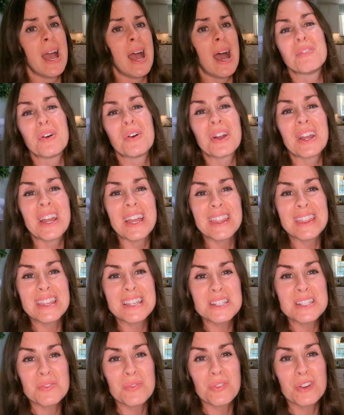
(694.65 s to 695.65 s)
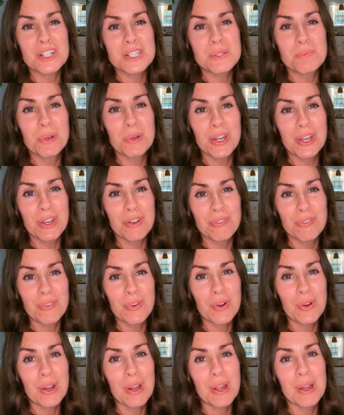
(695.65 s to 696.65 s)
For this first book,
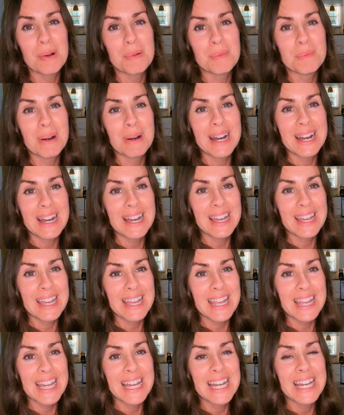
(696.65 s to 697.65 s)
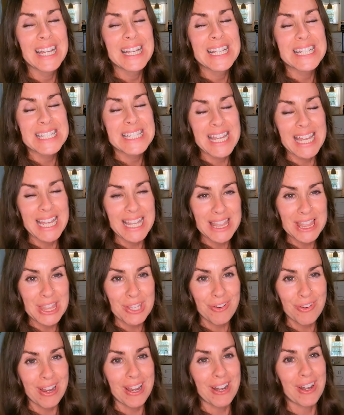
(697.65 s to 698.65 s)
for my
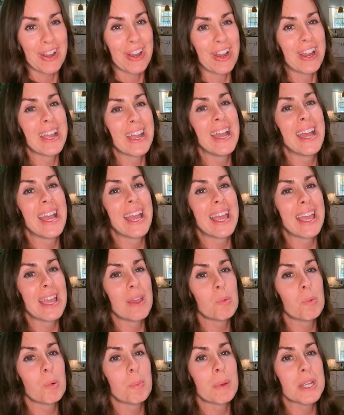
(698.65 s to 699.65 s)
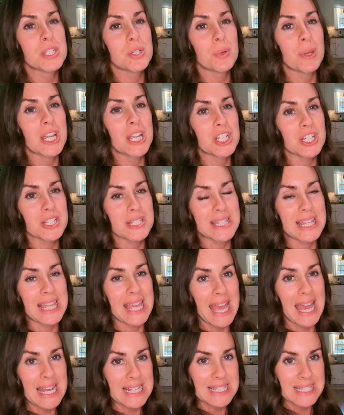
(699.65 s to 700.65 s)
10th grader, he will be doing just
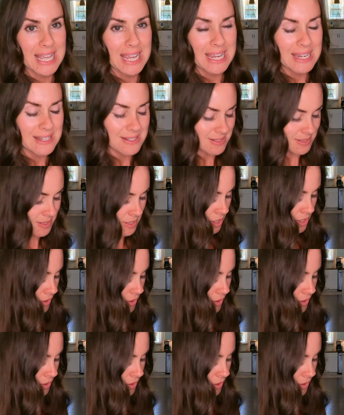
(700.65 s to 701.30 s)
the essays.